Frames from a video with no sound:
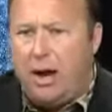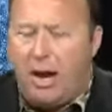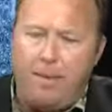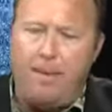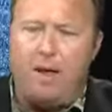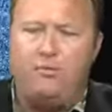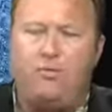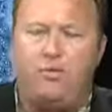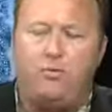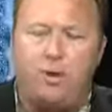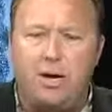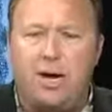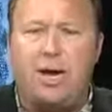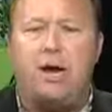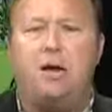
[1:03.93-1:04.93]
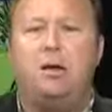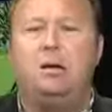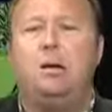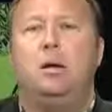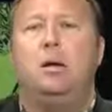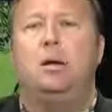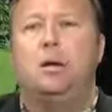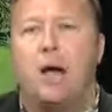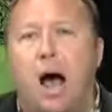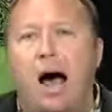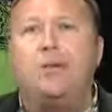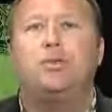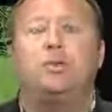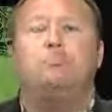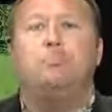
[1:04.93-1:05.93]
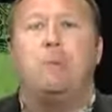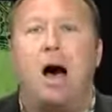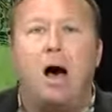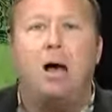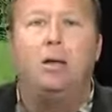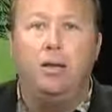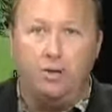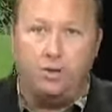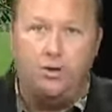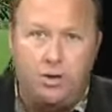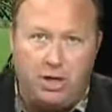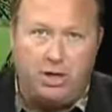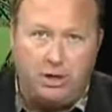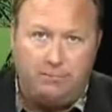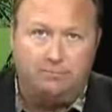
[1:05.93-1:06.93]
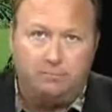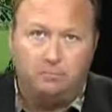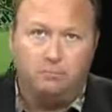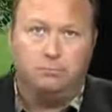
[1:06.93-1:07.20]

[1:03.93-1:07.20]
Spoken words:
and they've created cosmology,